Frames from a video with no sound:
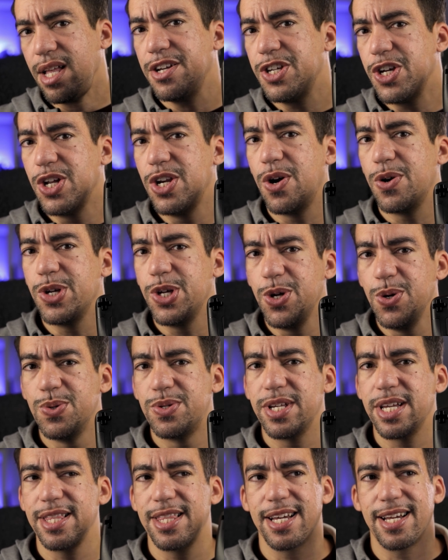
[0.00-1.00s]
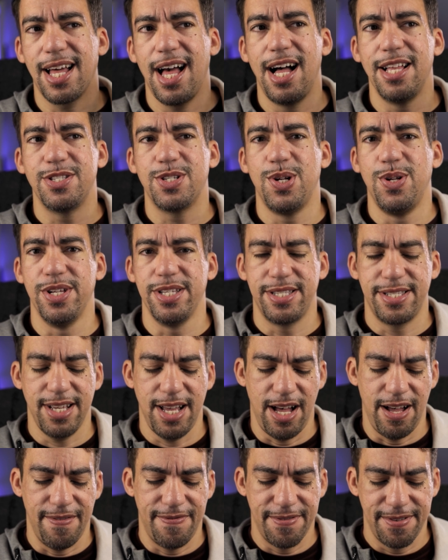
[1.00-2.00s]
using the console
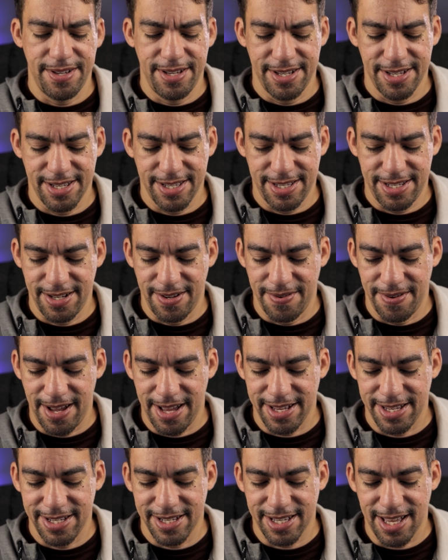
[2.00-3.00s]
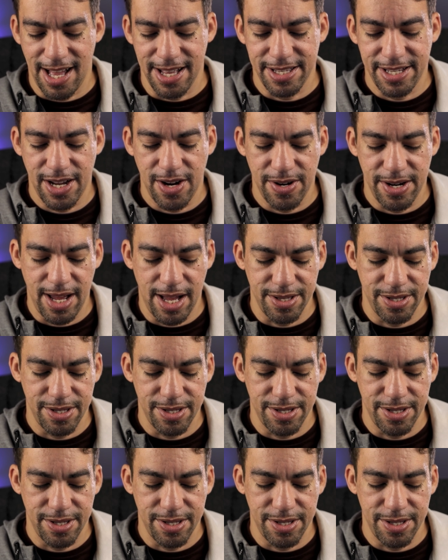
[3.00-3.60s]
itself. So I just got teardown